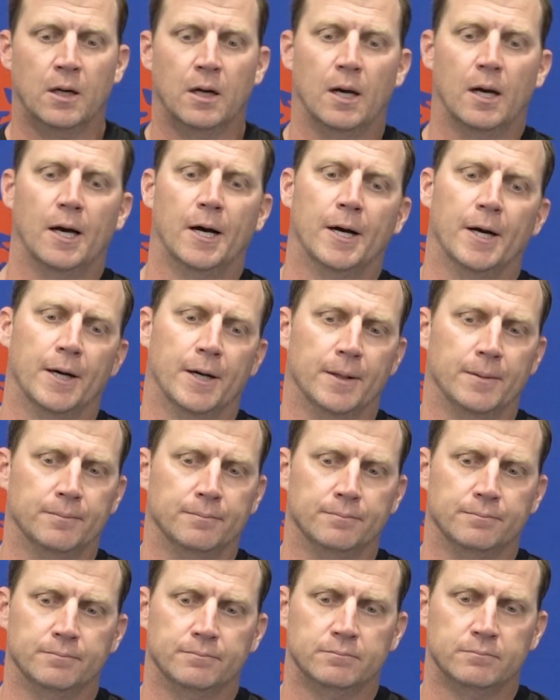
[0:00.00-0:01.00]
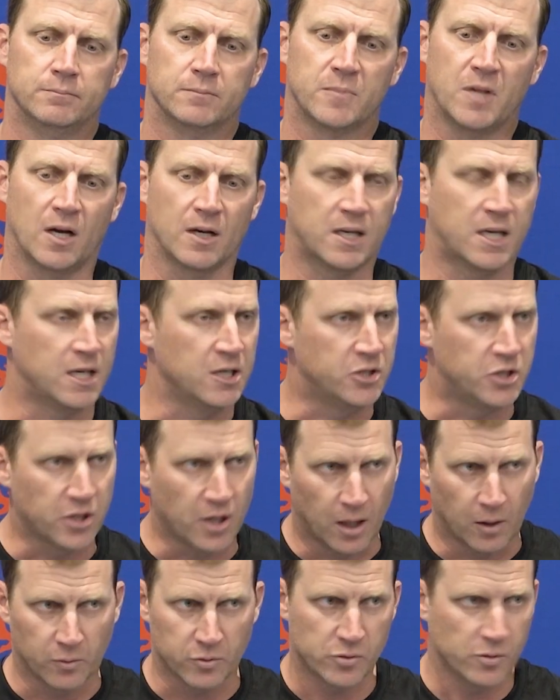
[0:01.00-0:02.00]
Thought
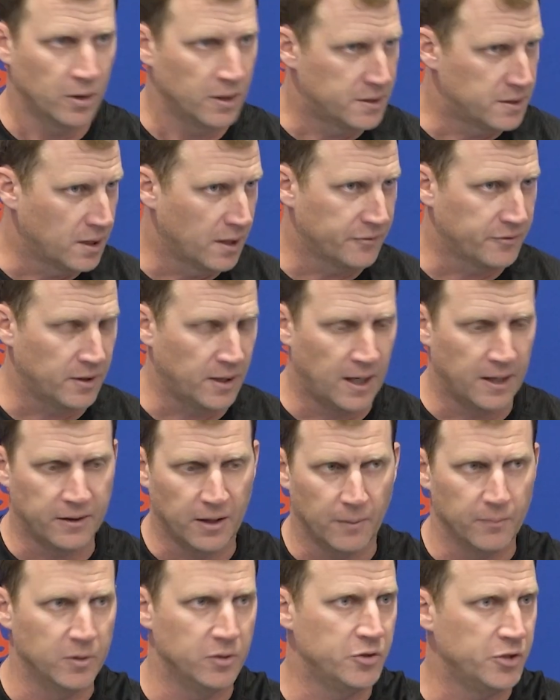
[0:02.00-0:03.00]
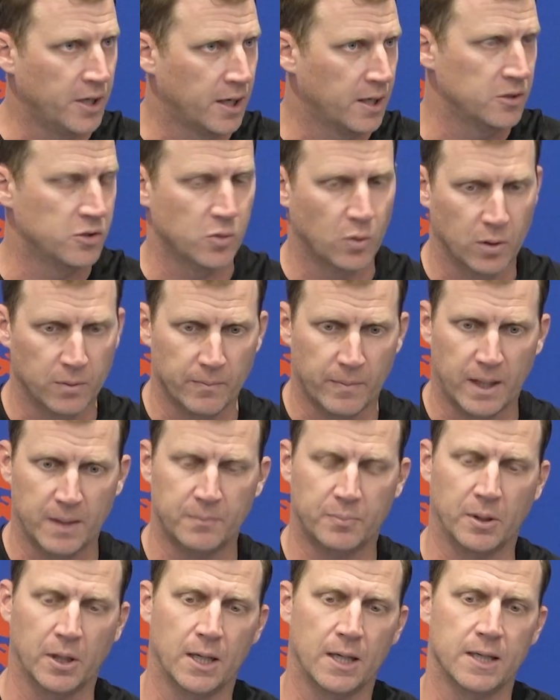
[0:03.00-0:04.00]
Keyshawn was really tough tonight. I thought Mucci and Jordan made
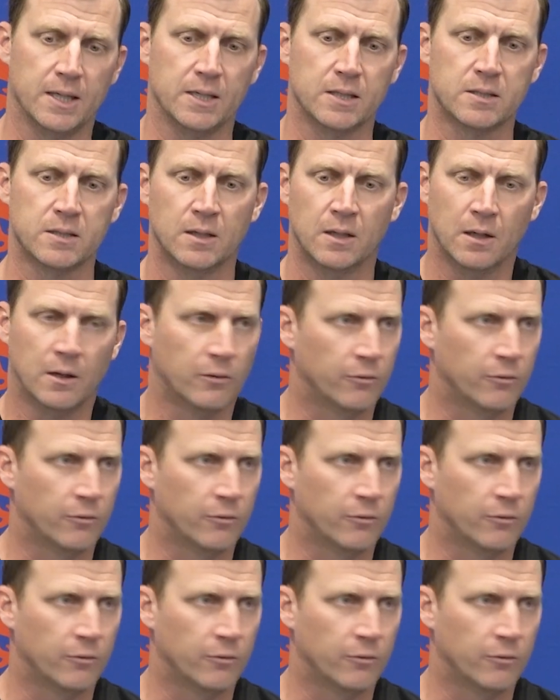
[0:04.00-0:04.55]
plays.